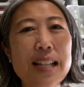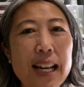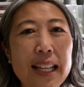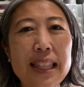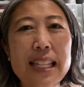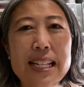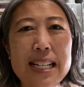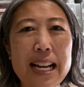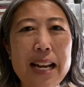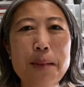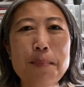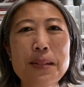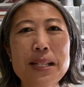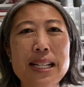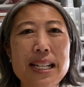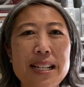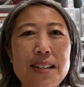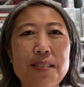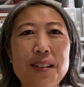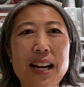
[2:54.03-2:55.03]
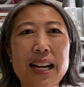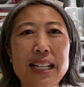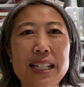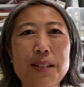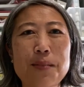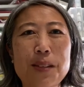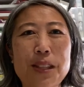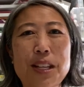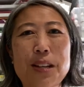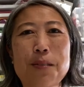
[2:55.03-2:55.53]
um, it's not the same
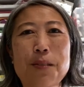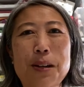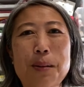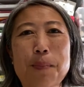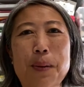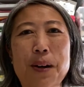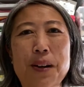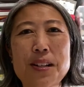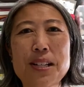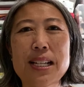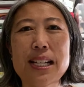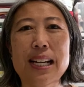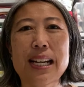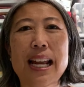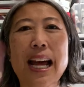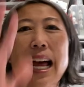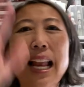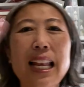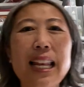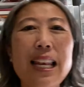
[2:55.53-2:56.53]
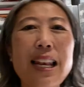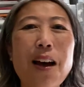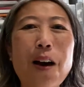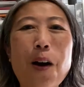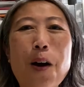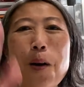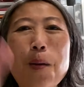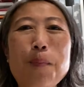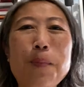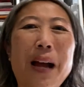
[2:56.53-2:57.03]
as interacting with you in
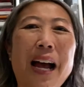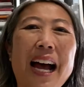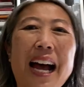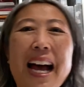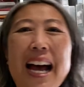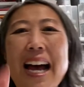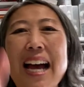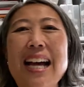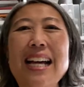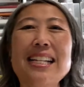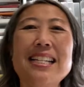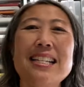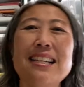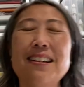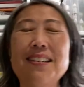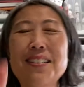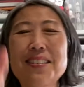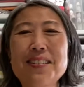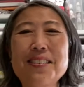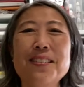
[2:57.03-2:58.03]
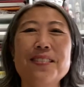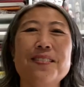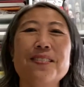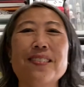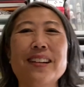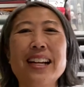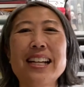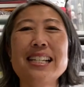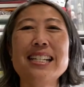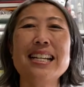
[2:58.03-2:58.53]
person. Hello, Pat.
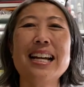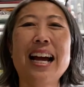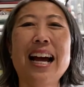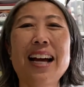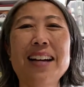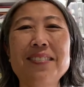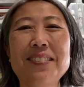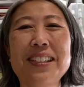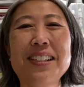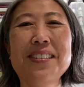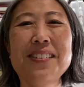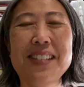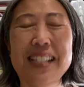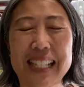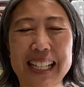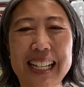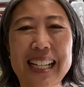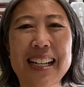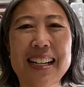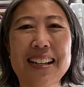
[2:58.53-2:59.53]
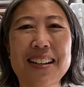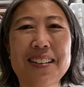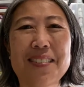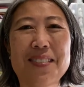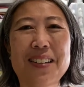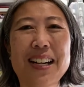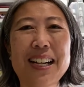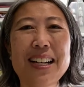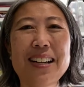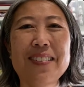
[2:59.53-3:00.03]
Oh, great to have you
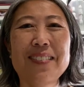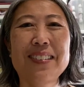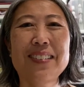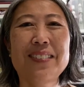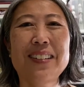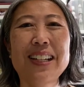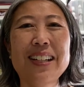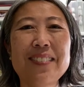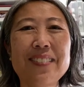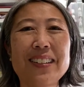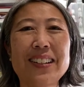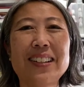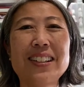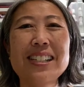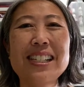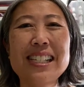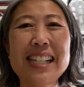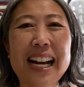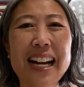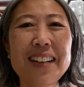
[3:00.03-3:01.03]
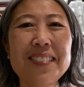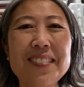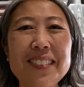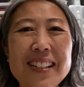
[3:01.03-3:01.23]
here. Wonderful, wonderful.